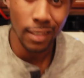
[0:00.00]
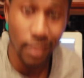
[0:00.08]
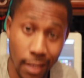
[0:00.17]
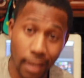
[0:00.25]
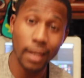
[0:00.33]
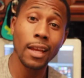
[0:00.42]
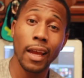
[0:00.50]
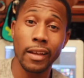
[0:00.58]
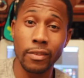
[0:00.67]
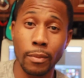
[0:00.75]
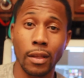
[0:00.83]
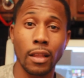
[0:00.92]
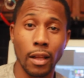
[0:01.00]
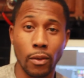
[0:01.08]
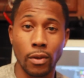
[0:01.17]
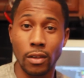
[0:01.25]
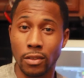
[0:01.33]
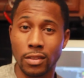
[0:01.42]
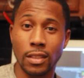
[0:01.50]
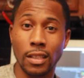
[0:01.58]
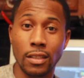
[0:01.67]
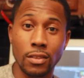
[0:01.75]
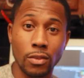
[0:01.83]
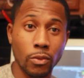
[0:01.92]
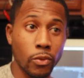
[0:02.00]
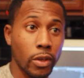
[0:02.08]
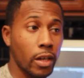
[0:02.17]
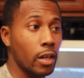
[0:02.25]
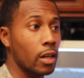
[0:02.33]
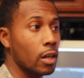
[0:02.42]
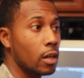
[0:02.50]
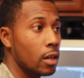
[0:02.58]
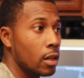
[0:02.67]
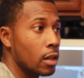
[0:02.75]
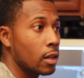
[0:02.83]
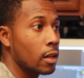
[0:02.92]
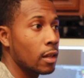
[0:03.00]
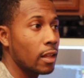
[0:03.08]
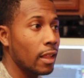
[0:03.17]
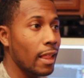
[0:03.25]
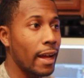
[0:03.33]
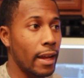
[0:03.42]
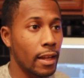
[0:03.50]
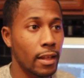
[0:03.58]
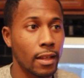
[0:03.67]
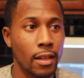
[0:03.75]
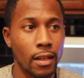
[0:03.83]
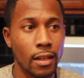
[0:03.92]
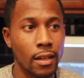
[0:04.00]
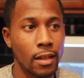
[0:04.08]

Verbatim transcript: today has been like one of those days where like